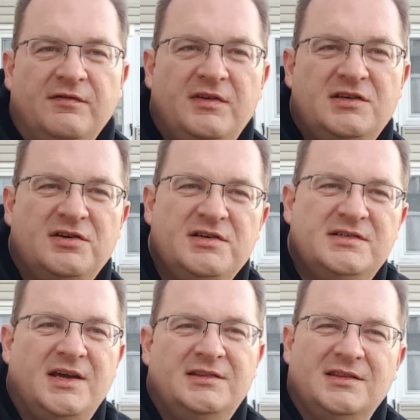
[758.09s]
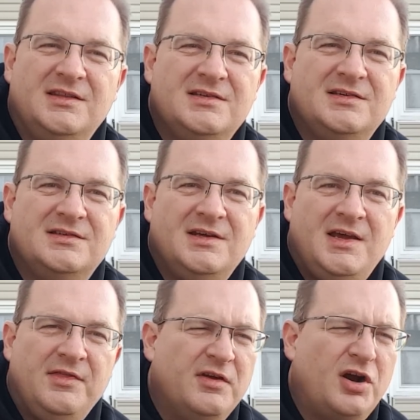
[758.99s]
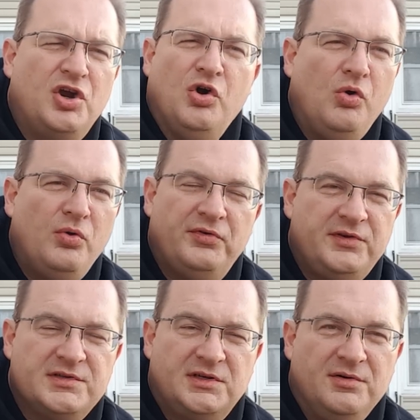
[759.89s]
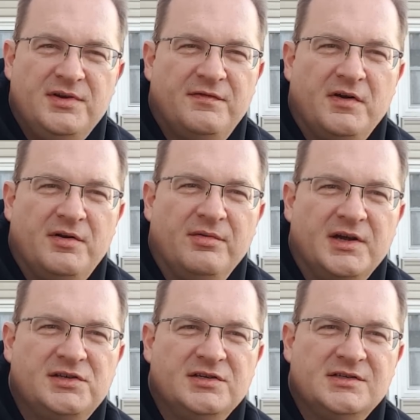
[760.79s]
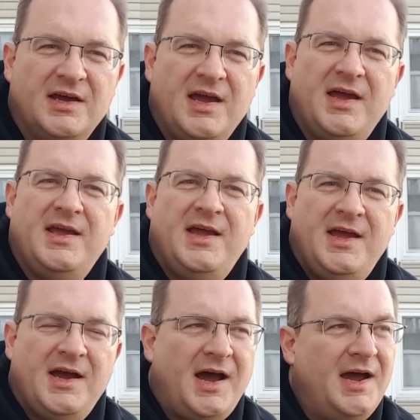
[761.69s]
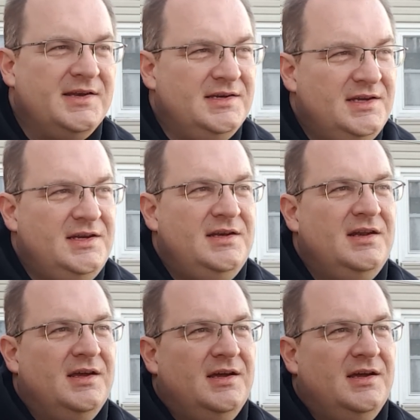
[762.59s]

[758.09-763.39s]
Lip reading: If it turns out that our goals just go different directions, I need,